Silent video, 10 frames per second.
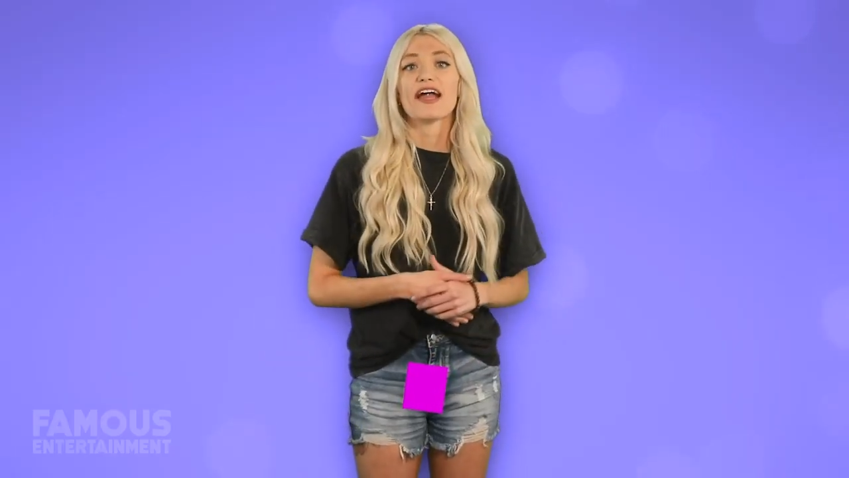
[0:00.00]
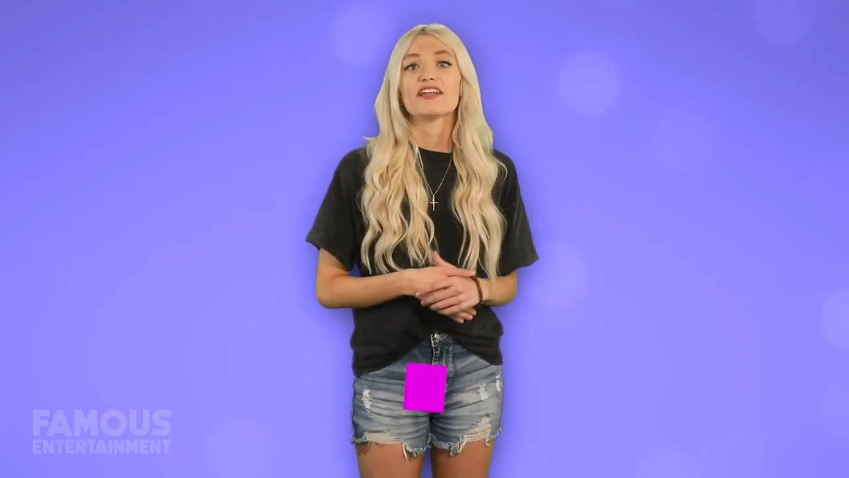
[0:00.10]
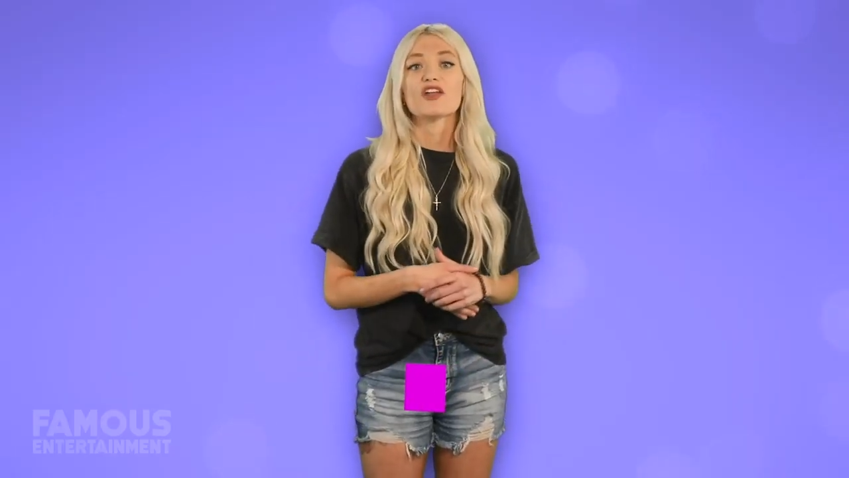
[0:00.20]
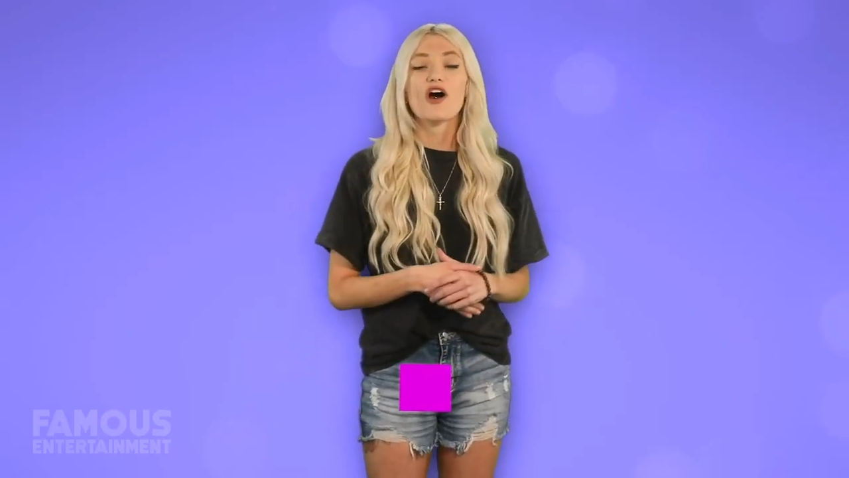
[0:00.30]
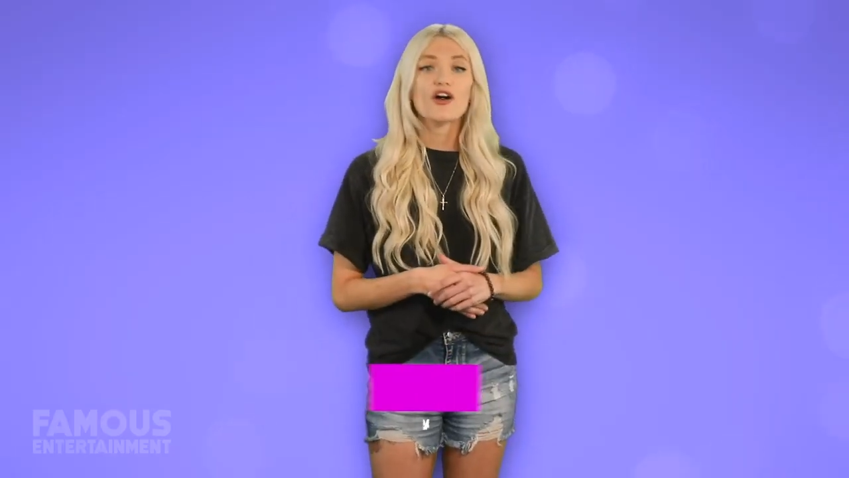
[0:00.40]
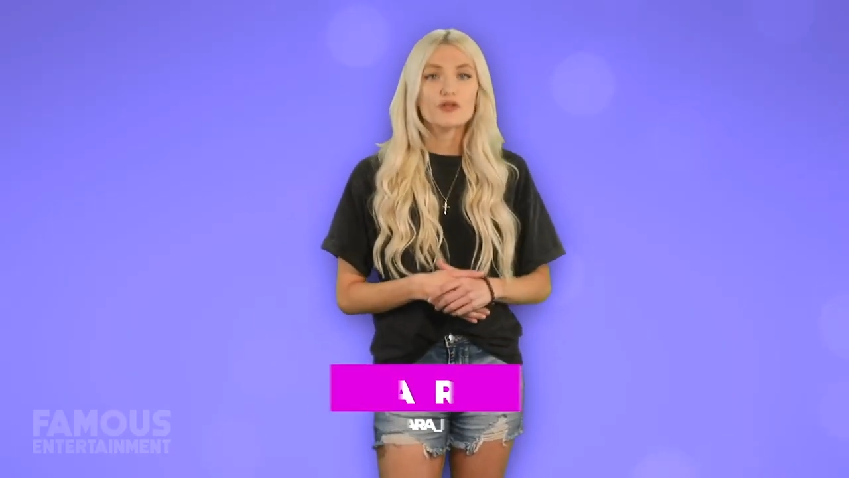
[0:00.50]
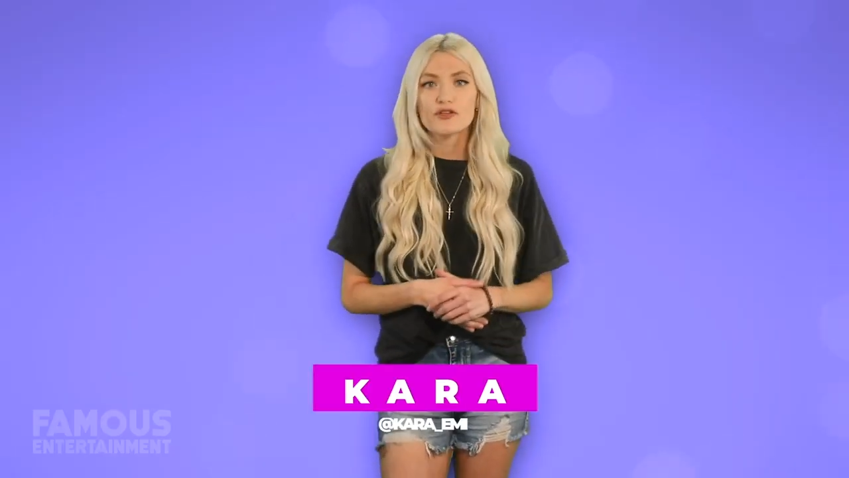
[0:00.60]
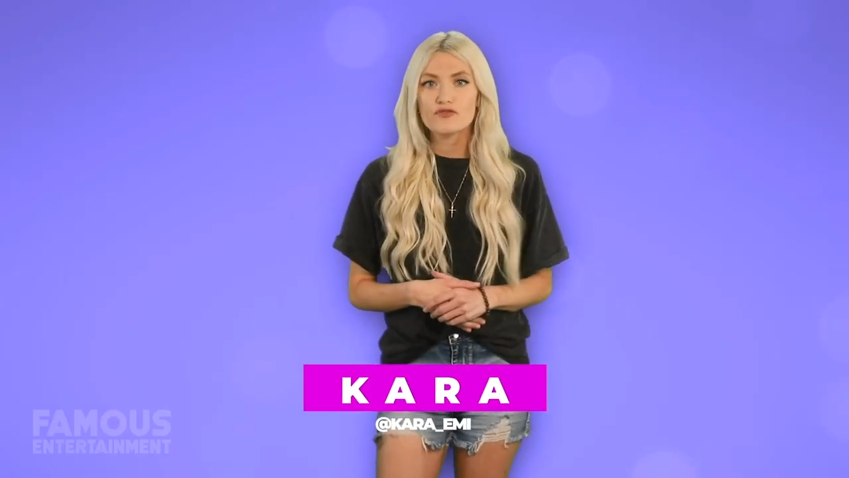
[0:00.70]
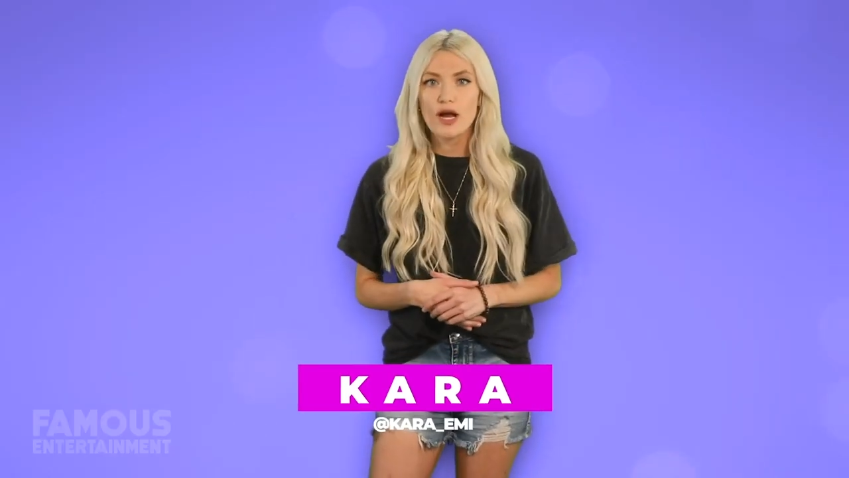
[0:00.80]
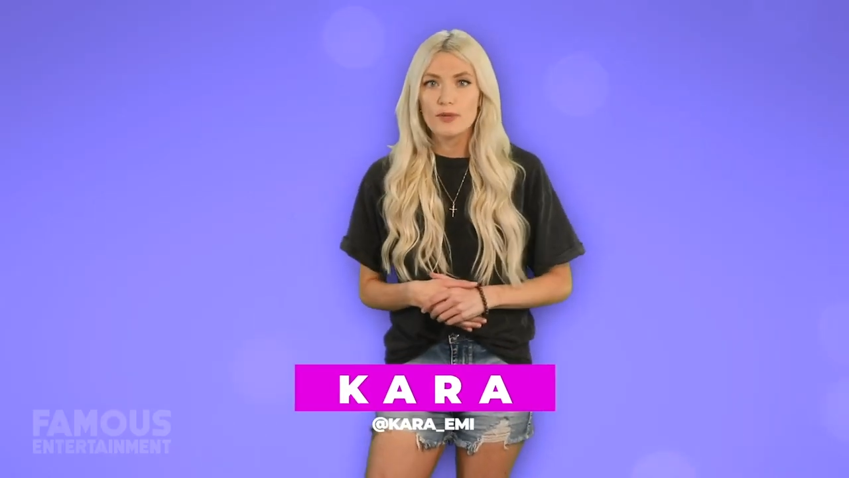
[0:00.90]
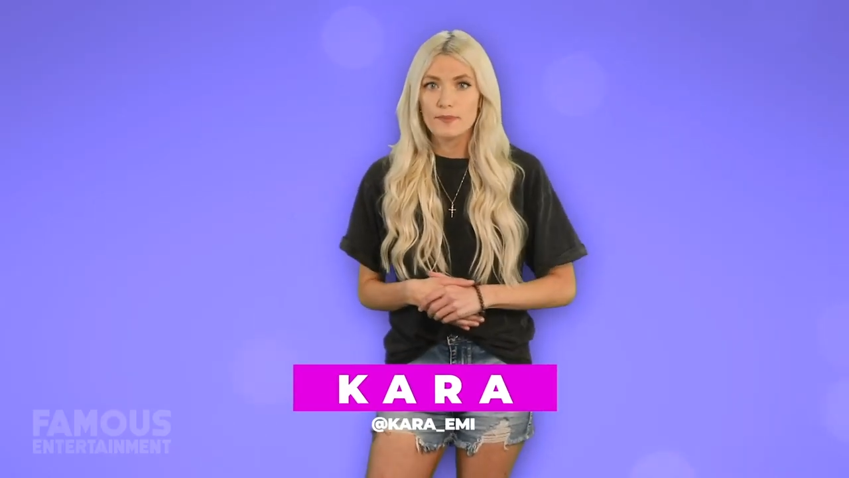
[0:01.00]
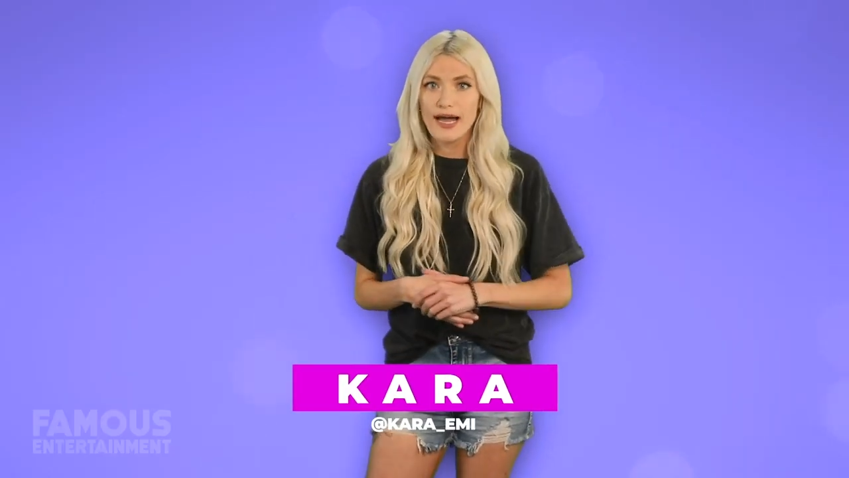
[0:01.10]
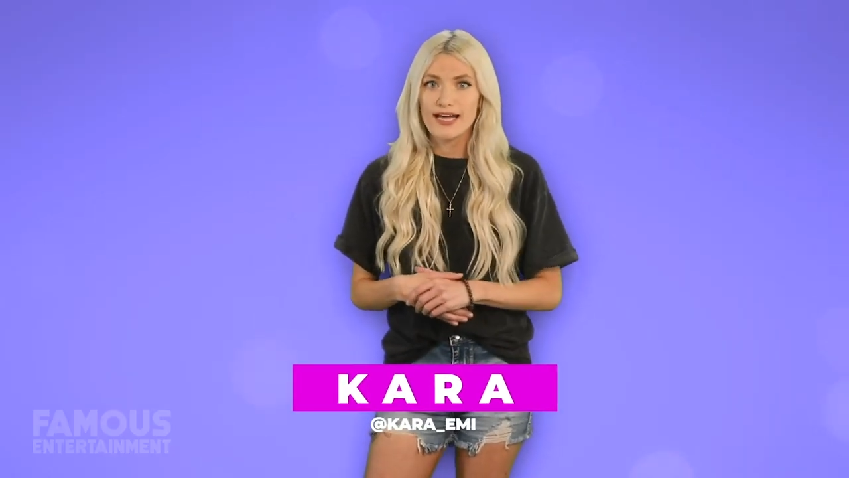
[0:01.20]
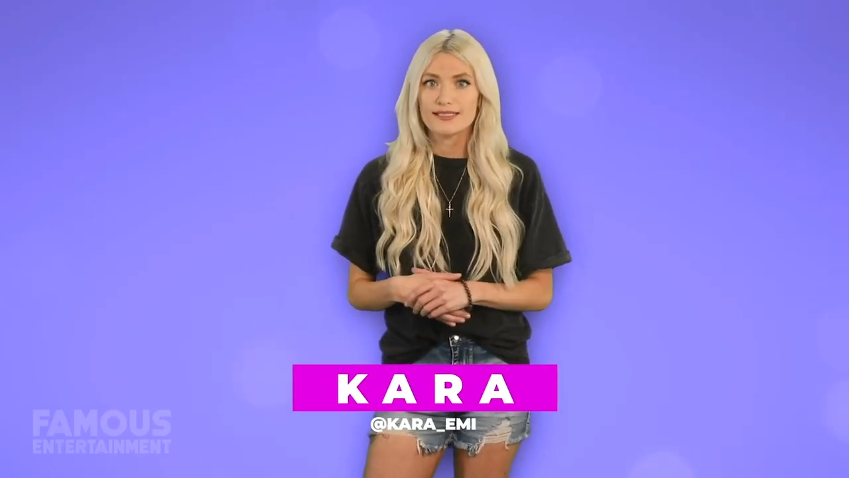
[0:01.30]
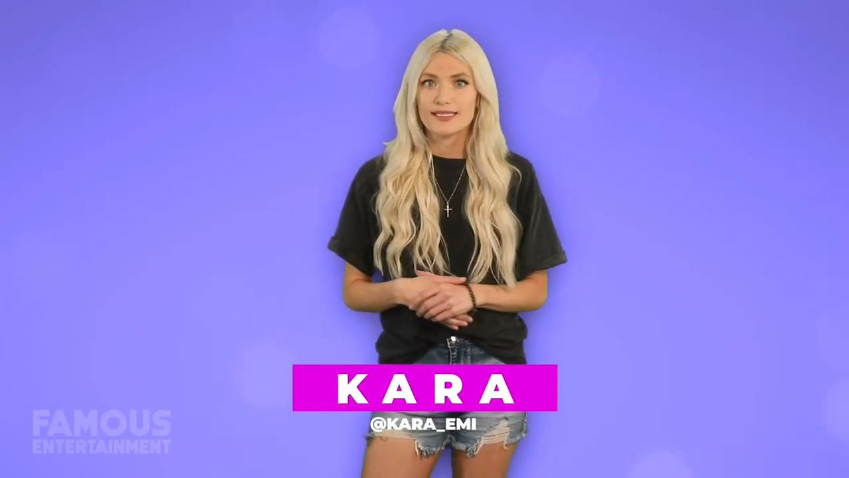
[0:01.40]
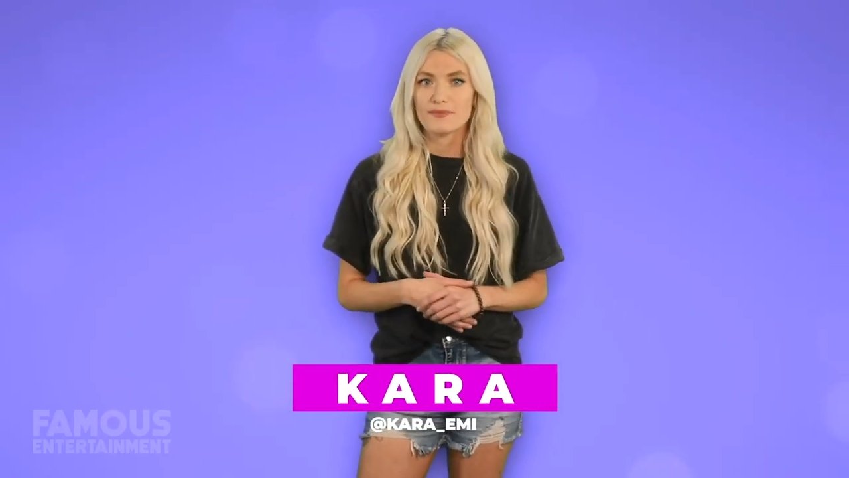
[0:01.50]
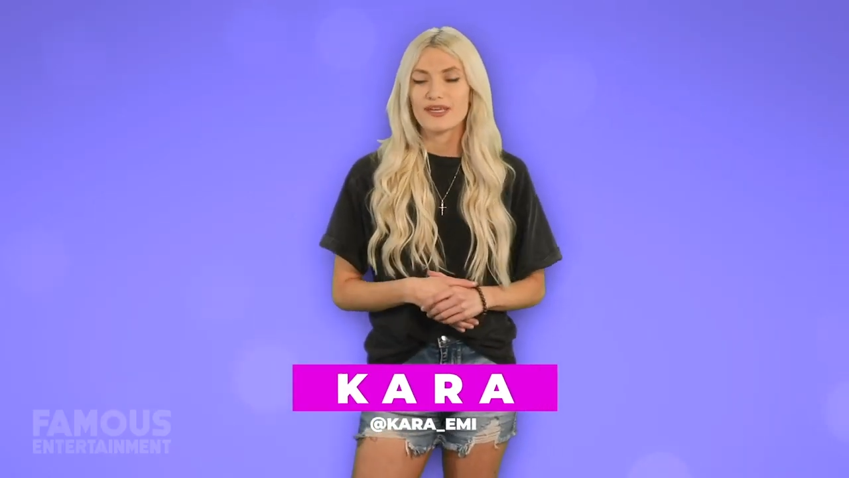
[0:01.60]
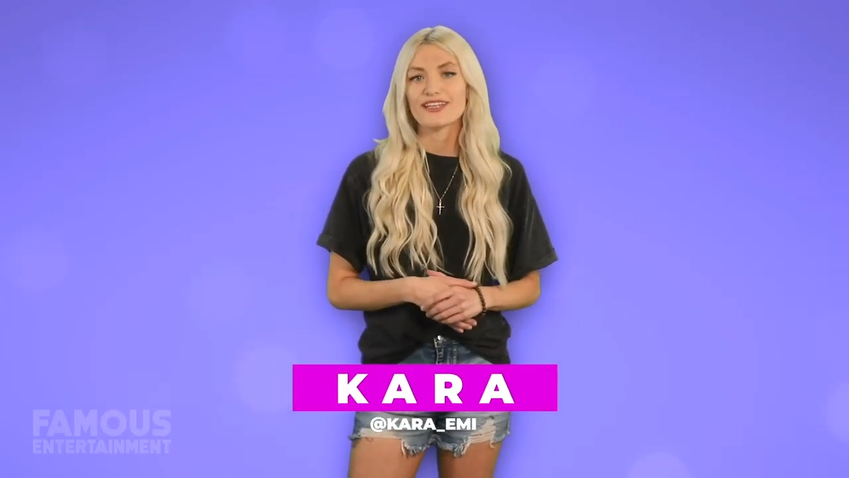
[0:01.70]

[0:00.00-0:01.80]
and in honor of Robert Pattinson